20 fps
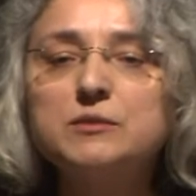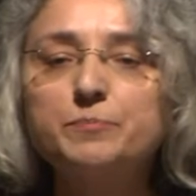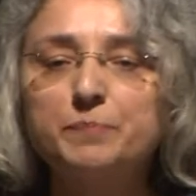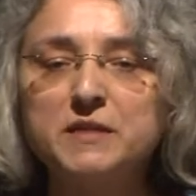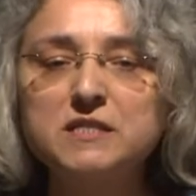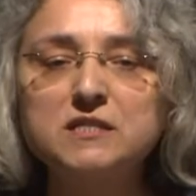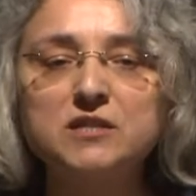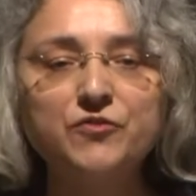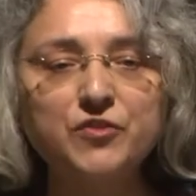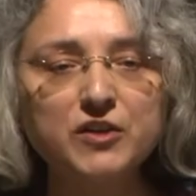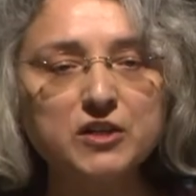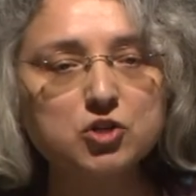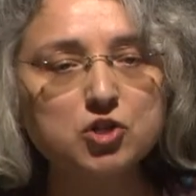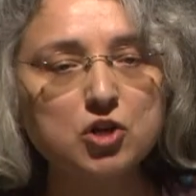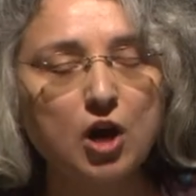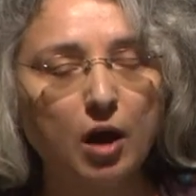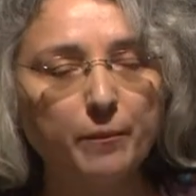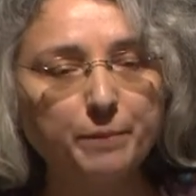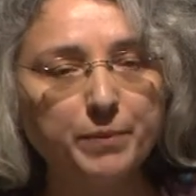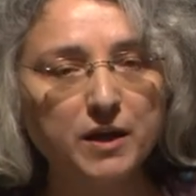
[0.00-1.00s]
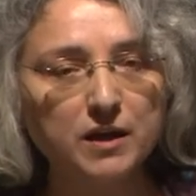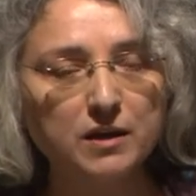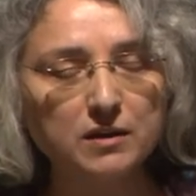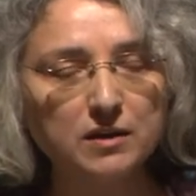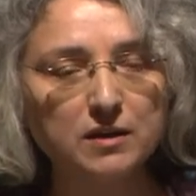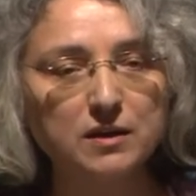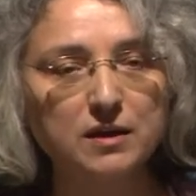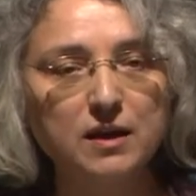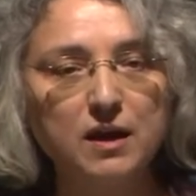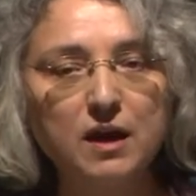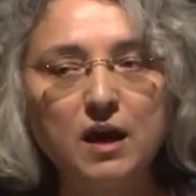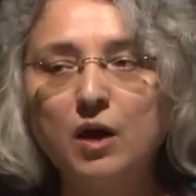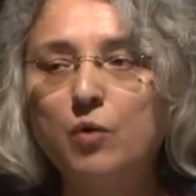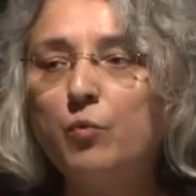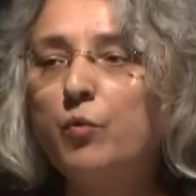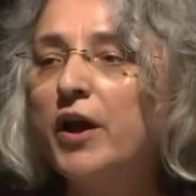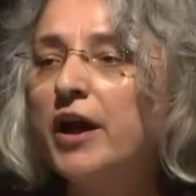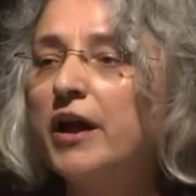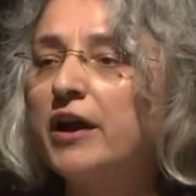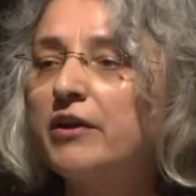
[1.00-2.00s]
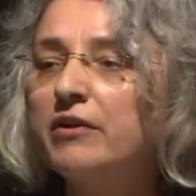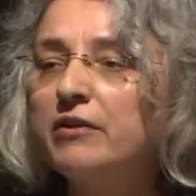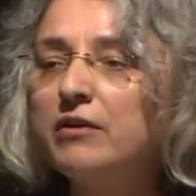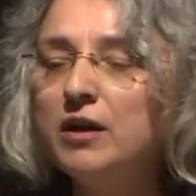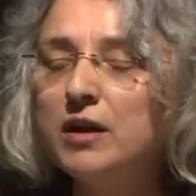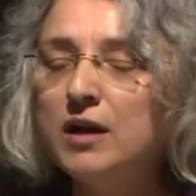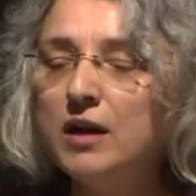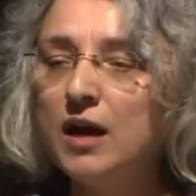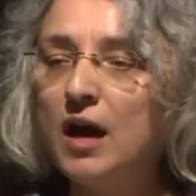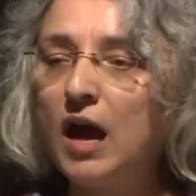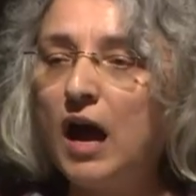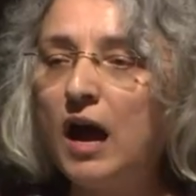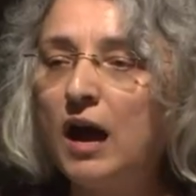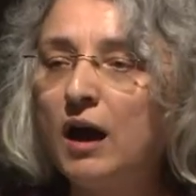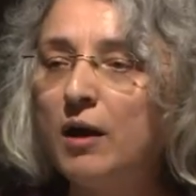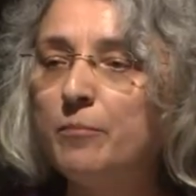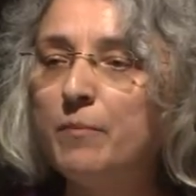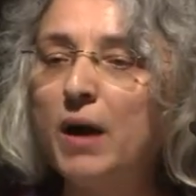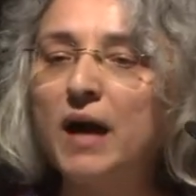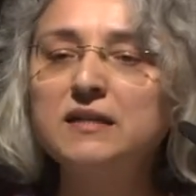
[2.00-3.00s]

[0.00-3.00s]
specific topic where um,